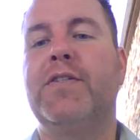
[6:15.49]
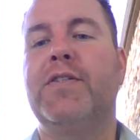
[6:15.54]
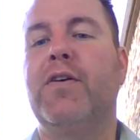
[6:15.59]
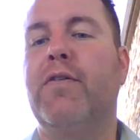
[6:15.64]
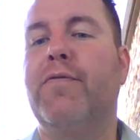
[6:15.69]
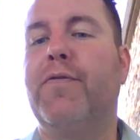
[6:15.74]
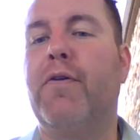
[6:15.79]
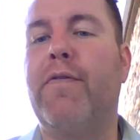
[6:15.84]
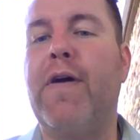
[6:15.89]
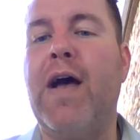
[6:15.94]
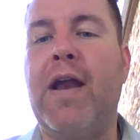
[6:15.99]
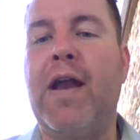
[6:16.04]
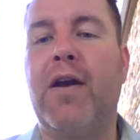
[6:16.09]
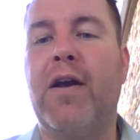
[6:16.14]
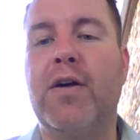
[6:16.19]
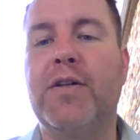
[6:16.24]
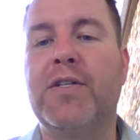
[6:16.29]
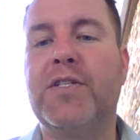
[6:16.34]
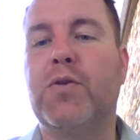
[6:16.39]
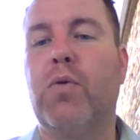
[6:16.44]
So if you've added
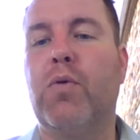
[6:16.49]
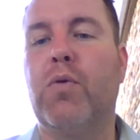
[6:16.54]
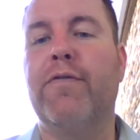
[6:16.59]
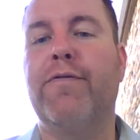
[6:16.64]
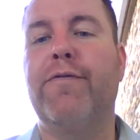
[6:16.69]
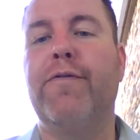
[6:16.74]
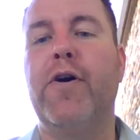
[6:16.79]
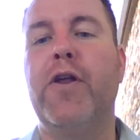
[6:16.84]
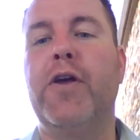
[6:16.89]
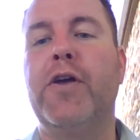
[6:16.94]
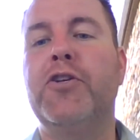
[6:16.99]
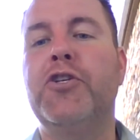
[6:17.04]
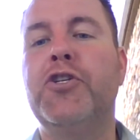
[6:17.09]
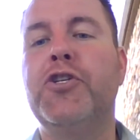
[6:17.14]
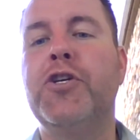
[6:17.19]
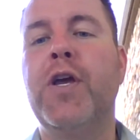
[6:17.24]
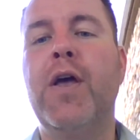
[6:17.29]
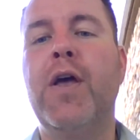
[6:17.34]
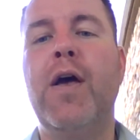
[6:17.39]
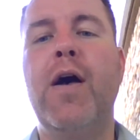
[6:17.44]
on square
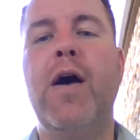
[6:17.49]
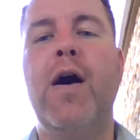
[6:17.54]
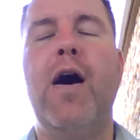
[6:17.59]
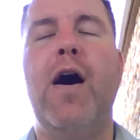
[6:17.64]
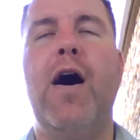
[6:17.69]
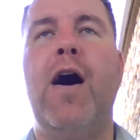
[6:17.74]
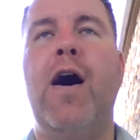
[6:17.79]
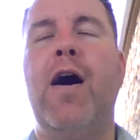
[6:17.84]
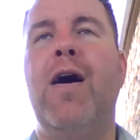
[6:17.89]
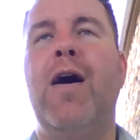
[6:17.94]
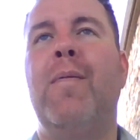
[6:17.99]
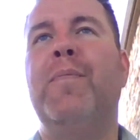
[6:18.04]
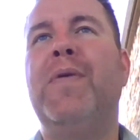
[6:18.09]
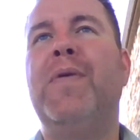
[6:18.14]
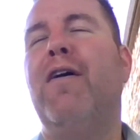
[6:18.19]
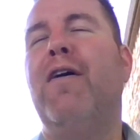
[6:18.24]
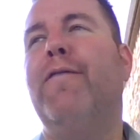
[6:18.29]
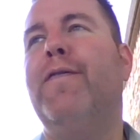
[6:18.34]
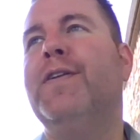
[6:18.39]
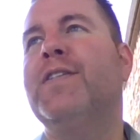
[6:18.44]
footage,
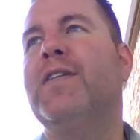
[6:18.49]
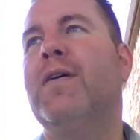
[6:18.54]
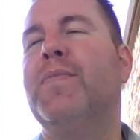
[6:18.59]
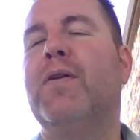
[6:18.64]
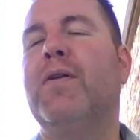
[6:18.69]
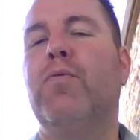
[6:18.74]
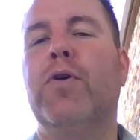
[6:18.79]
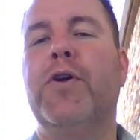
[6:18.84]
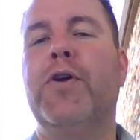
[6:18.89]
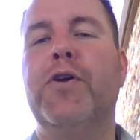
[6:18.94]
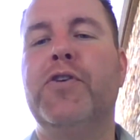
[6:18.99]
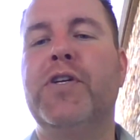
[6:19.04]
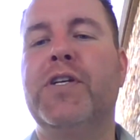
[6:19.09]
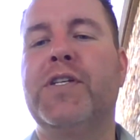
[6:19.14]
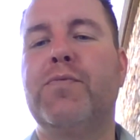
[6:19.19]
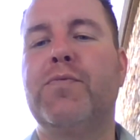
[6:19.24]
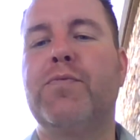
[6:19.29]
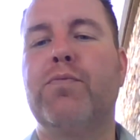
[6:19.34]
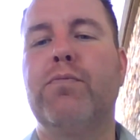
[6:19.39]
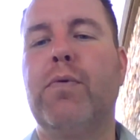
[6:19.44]
now if it's something where you're
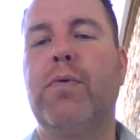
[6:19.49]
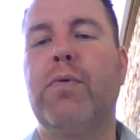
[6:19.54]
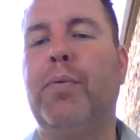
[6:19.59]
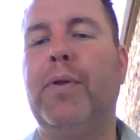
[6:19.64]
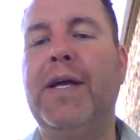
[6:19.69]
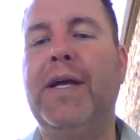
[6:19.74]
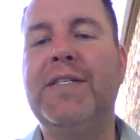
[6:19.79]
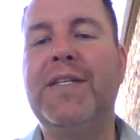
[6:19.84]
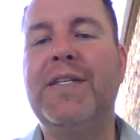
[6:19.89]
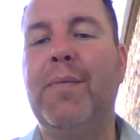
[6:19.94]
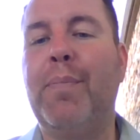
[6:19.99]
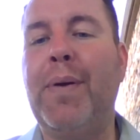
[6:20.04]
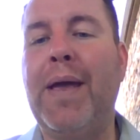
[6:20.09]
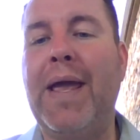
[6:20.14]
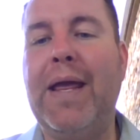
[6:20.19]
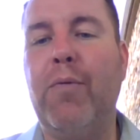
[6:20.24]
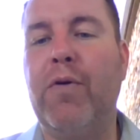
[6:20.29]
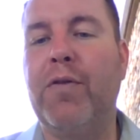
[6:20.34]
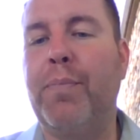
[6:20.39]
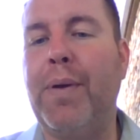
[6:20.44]
just replacing
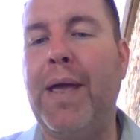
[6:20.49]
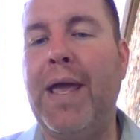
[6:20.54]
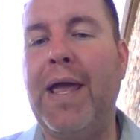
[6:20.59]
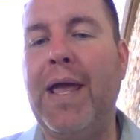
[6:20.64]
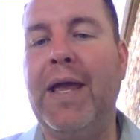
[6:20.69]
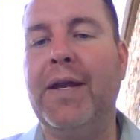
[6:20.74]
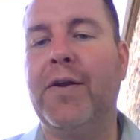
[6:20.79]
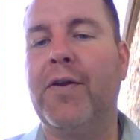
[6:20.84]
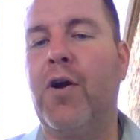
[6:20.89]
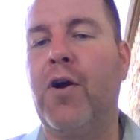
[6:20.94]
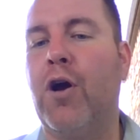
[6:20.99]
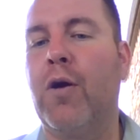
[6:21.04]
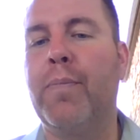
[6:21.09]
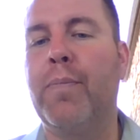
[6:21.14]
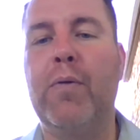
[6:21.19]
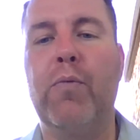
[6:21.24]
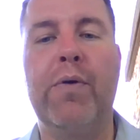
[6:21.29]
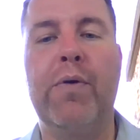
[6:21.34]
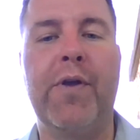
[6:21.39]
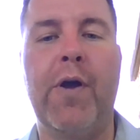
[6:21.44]
paint with paint,
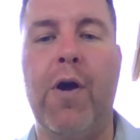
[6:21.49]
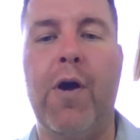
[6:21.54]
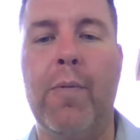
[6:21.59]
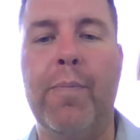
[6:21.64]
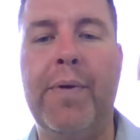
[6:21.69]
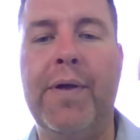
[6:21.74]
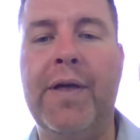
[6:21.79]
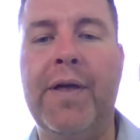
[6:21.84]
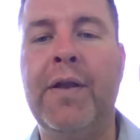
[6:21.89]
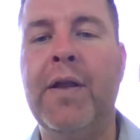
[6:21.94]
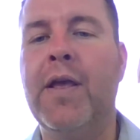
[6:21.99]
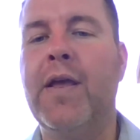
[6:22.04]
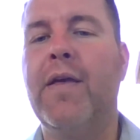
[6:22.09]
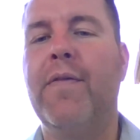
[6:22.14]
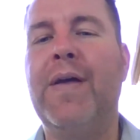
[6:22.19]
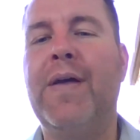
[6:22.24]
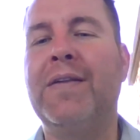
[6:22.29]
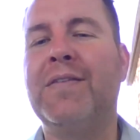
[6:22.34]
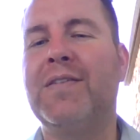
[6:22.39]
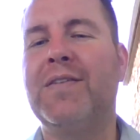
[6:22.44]
carpet with carpet,
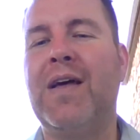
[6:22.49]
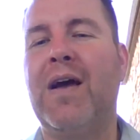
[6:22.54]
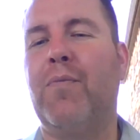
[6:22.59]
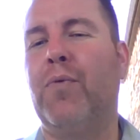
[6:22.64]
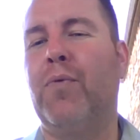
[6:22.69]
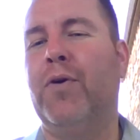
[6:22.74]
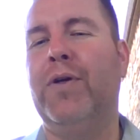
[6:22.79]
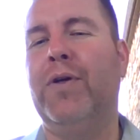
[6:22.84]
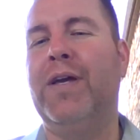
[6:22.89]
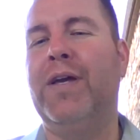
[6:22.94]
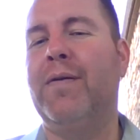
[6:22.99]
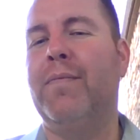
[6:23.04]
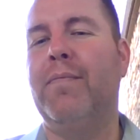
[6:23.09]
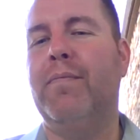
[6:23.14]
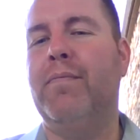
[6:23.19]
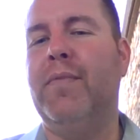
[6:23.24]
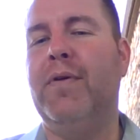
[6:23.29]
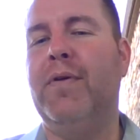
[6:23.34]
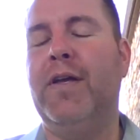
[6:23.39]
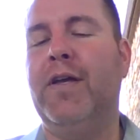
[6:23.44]
that's not really,
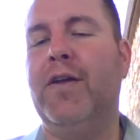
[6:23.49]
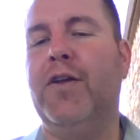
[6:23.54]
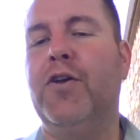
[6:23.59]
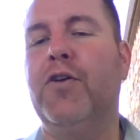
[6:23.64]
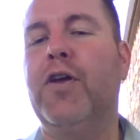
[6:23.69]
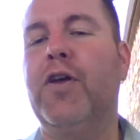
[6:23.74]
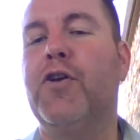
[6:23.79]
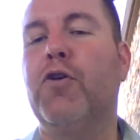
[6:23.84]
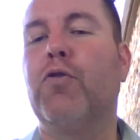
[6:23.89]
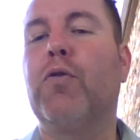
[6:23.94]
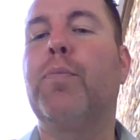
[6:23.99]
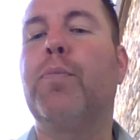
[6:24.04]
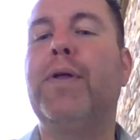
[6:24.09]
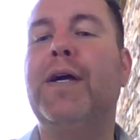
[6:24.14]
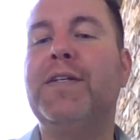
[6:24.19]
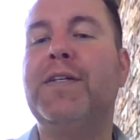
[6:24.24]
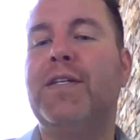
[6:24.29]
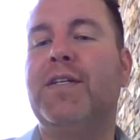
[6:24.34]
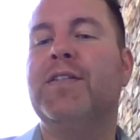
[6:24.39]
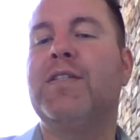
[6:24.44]
you're
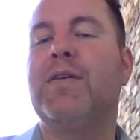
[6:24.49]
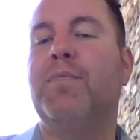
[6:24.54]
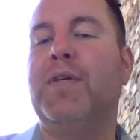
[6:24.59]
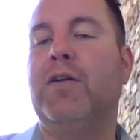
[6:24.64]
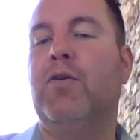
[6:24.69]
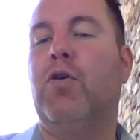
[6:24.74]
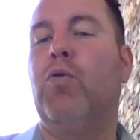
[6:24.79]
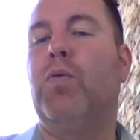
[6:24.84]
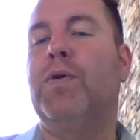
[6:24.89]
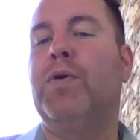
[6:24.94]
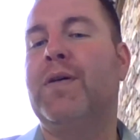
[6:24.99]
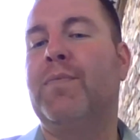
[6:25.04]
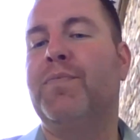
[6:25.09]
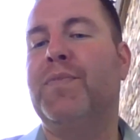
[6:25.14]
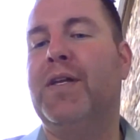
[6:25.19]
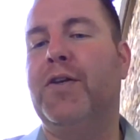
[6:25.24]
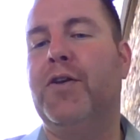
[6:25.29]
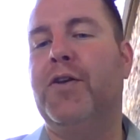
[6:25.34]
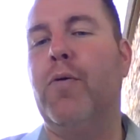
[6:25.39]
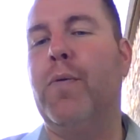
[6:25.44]
replacing something old with
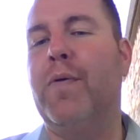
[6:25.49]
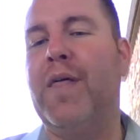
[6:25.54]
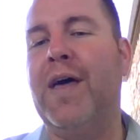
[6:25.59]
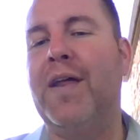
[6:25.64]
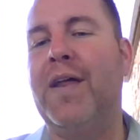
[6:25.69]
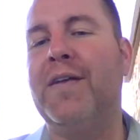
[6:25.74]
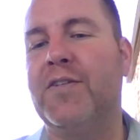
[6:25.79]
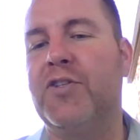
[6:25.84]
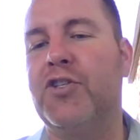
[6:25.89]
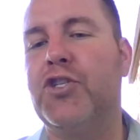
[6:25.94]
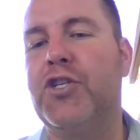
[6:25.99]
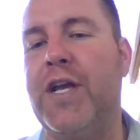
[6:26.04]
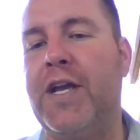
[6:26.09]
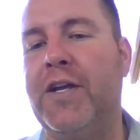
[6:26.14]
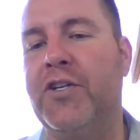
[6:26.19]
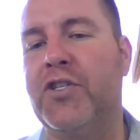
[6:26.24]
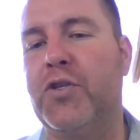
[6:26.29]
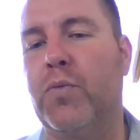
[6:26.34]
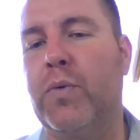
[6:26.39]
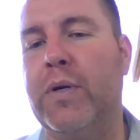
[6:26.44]
something new, but that doesn't
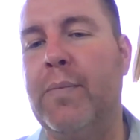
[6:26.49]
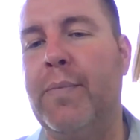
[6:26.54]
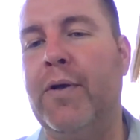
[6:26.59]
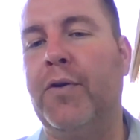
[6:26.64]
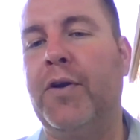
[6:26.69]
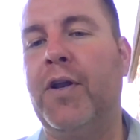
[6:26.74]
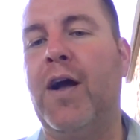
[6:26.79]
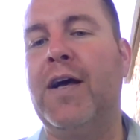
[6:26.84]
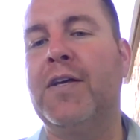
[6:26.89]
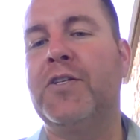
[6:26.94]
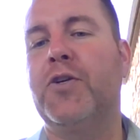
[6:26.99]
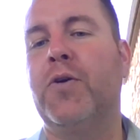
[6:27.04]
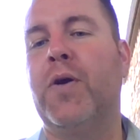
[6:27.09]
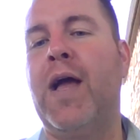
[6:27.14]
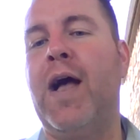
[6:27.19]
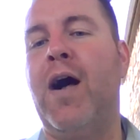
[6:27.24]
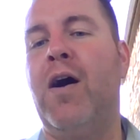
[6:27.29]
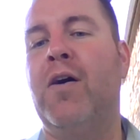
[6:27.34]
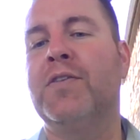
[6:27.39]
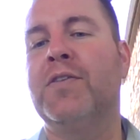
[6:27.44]
change the rebuild cost of your
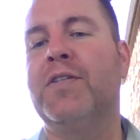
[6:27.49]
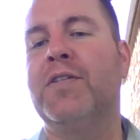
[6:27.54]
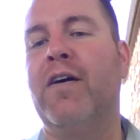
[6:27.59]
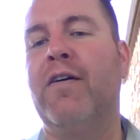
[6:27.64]
house.